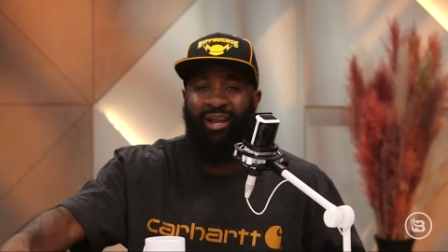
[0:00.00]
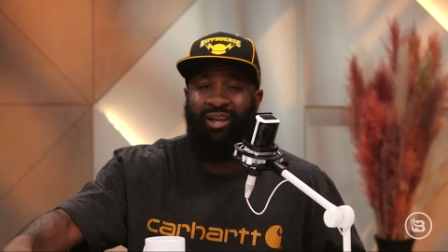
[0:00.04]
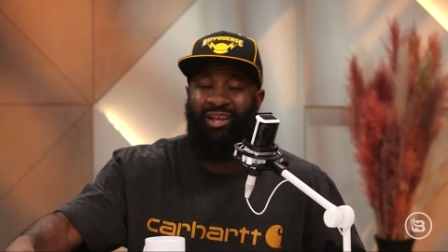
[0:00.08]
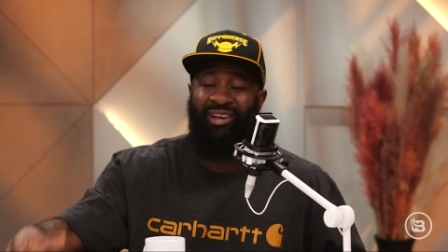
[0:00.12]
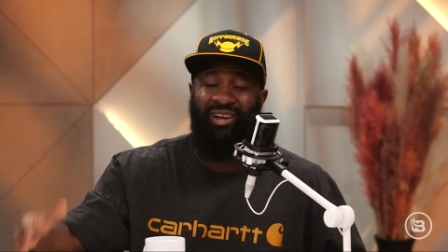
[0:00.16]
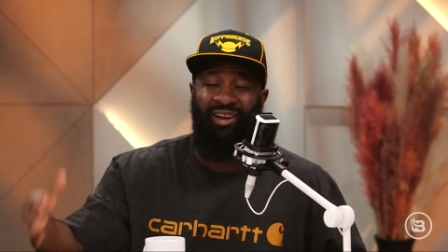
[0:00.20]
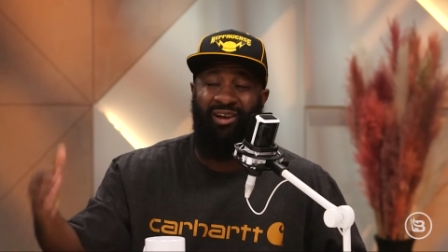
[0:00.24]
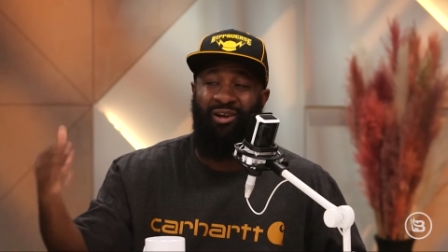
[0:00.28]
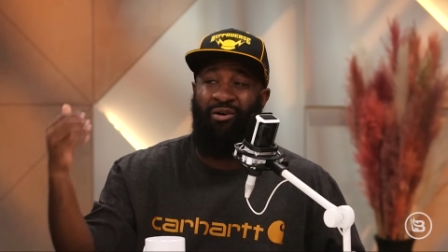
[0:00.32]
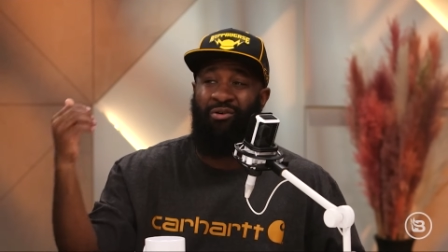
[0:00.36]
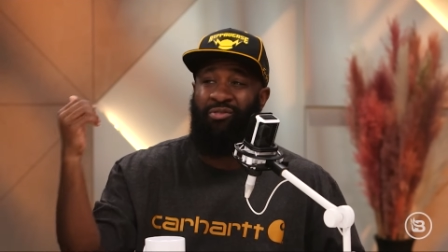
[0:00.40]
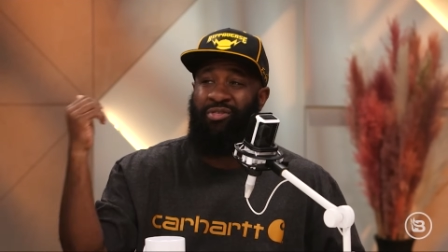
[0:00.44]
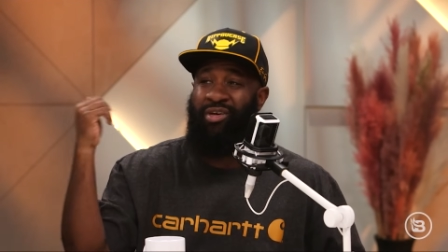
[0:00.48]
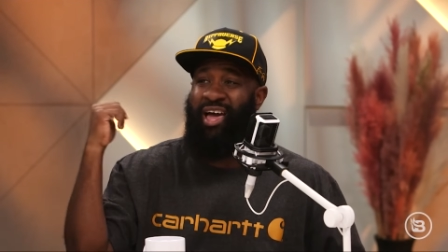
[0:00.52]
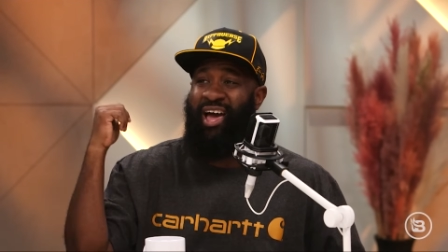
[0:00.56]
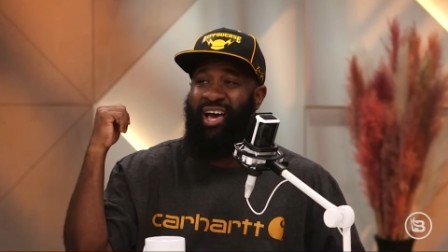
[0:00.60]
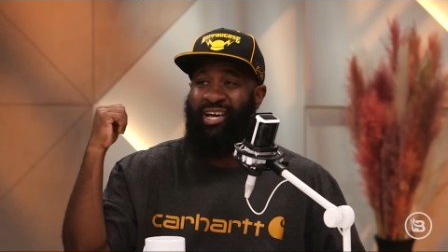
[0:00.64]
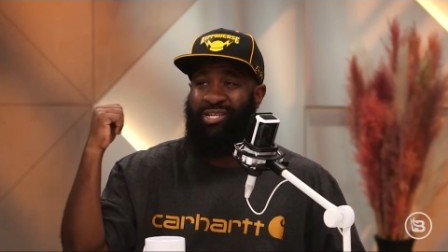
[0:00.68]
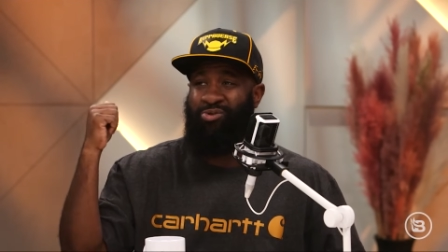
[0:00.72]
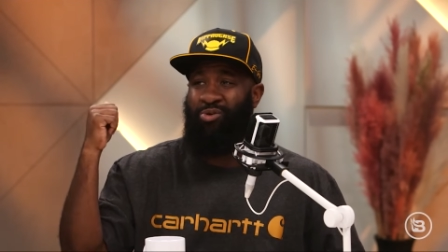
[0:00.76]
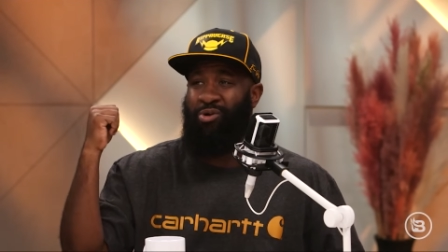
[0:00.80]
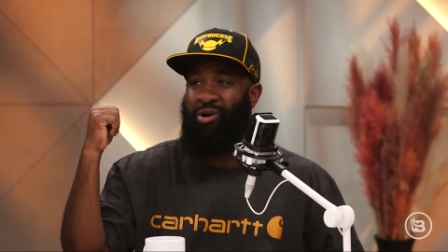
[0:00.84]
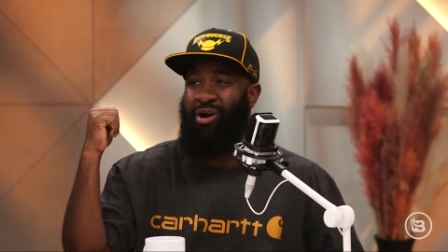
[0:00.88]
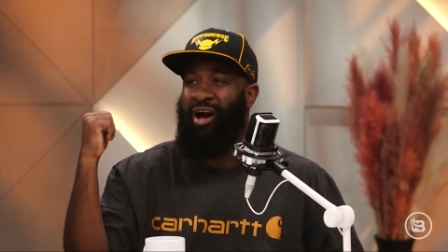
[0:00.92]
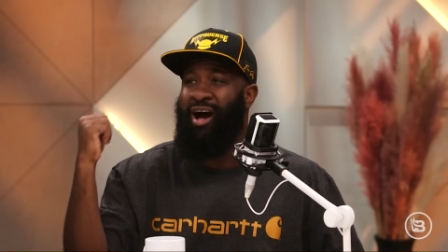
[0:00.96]
let alone the
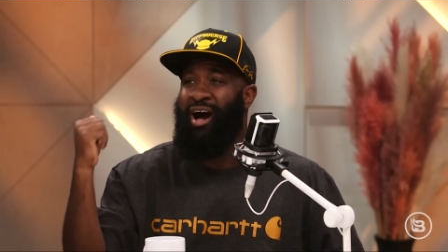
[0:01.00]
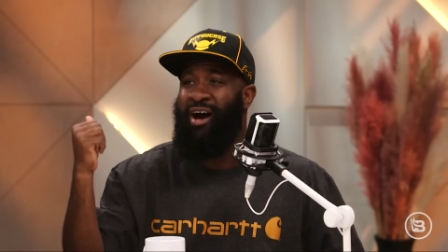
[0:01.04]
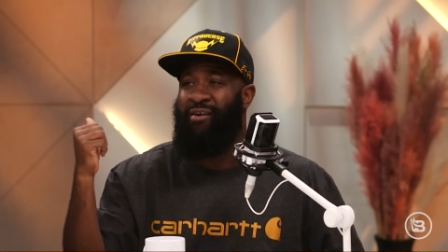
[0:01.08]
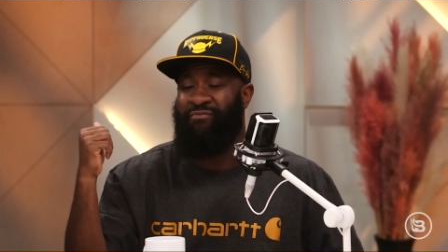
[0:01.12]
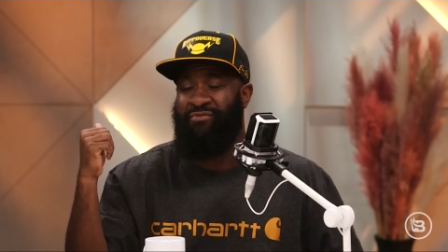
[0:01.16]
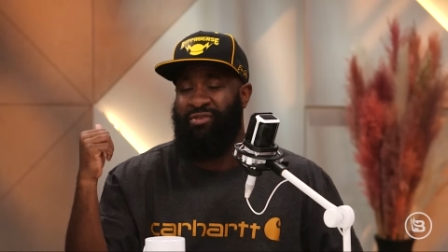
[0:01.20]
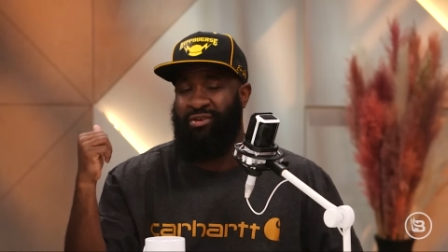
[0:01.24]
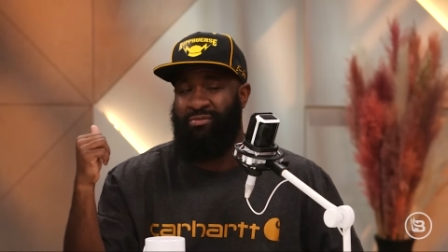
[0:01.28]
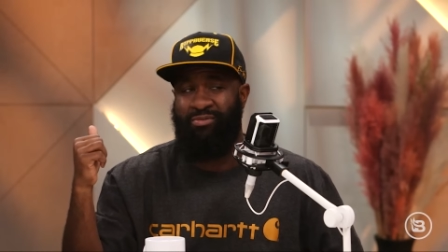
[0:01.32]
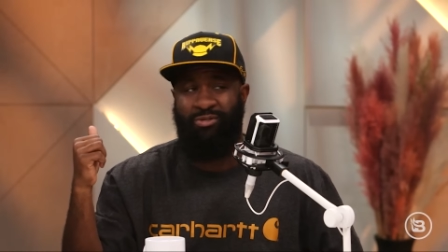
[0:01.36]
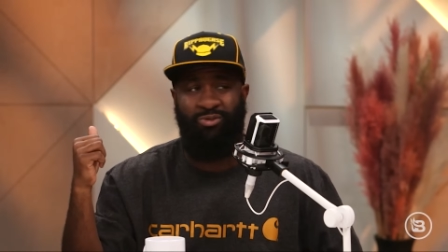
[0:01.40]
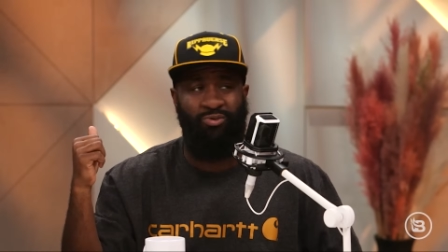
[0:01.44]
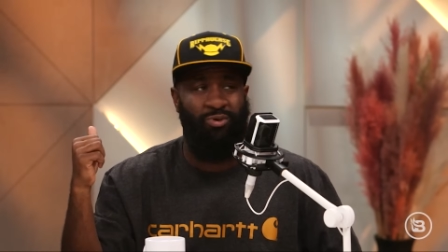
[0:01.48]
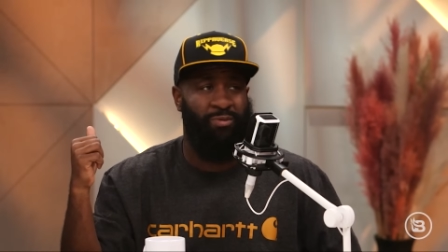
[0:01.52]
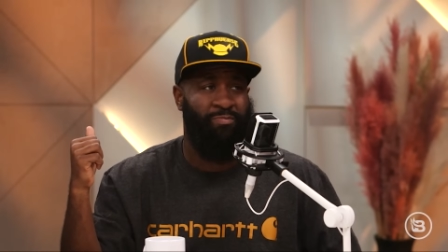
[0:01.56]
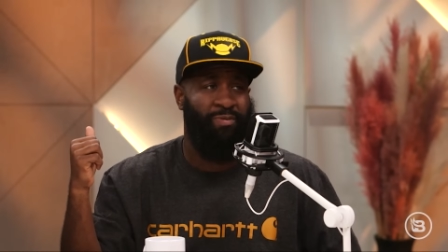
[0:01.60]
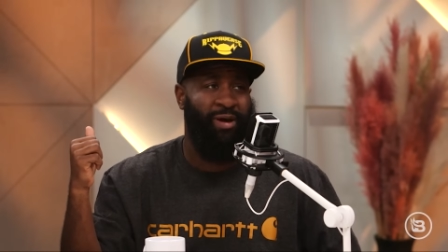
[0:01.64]
actual conflict between